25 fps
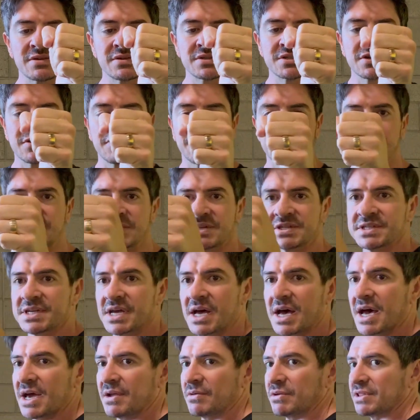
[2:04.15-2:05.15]
So from the
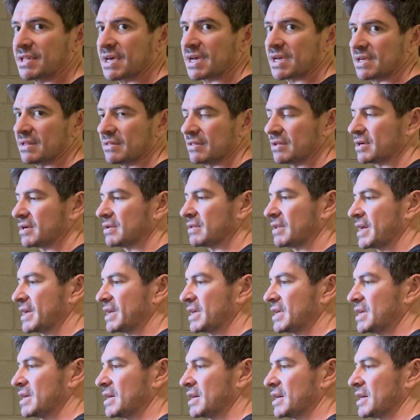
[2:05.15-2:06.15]
side, what that can look like
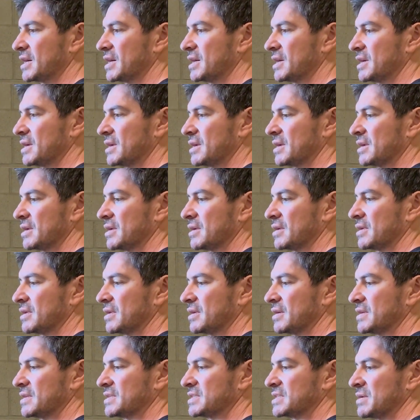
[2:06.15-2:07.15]
here
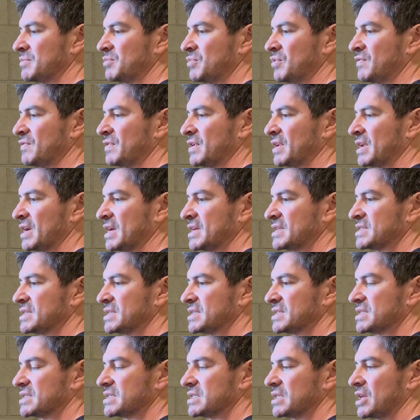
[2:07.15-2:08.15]
is I'm moving nice
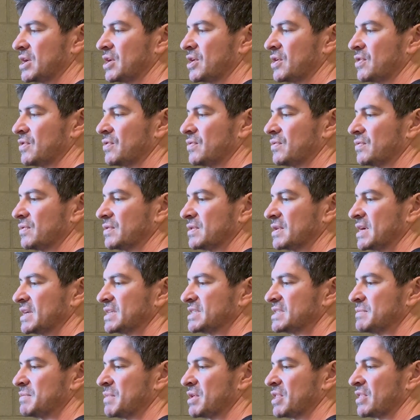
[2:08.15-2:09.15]
and slow,
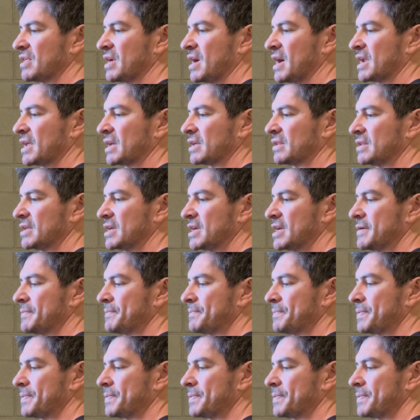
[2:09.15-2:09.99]
nice and methodically.